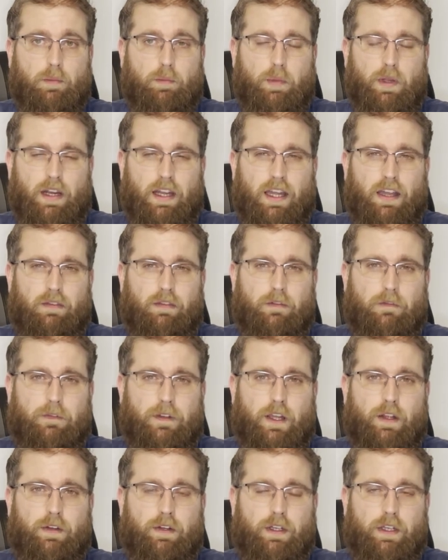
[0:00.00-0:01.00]
But I haven't
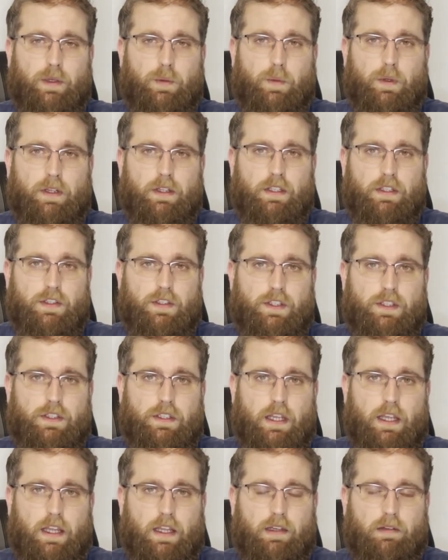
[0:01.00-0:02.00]
found anyone that's just,
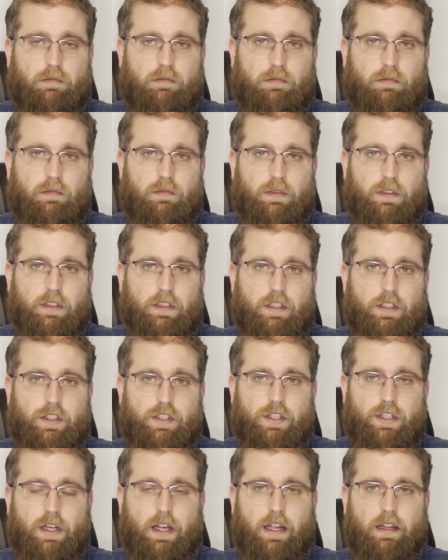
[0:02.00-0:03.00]
hey, here's
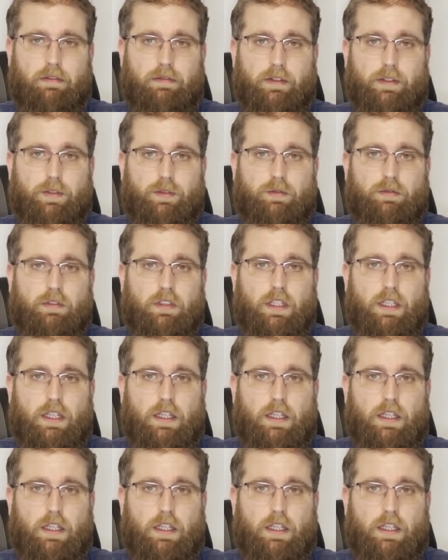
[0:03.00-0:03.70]
your iPhone,